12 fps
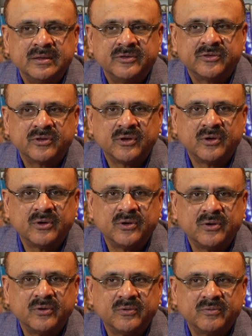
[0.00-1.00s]

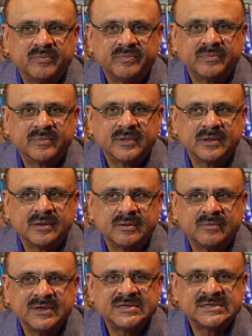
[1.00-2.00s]
So
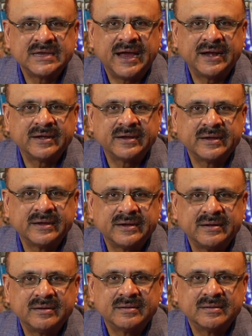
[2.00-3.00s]
we
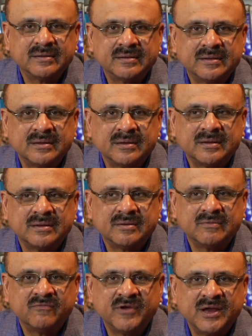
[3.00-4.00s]
started
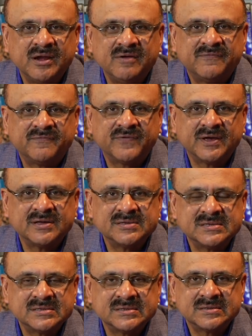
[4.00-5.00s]
the very
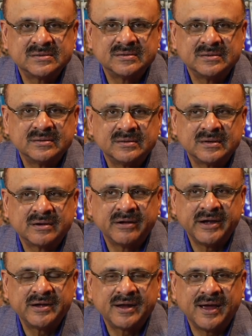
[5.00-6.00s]
first
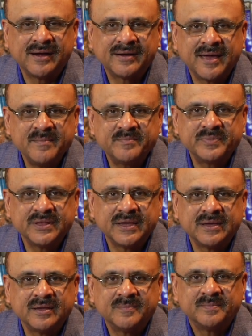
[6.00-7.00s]
credit card
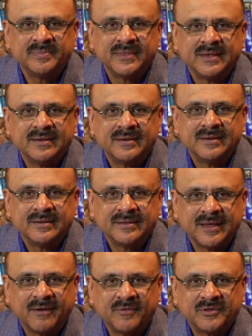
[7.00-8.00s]
company
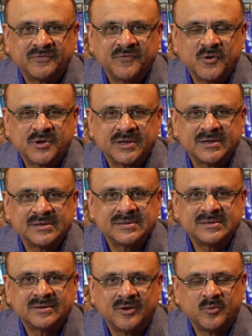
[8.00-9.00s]
that was
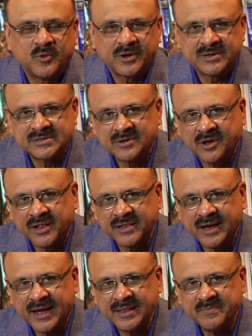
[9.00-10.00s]
focused on what's
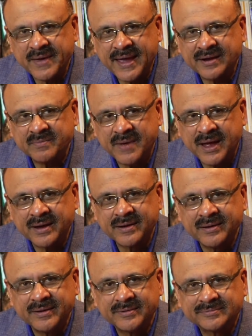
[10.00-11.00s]
called the unbanked
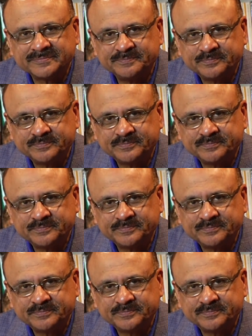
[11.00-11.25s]
market.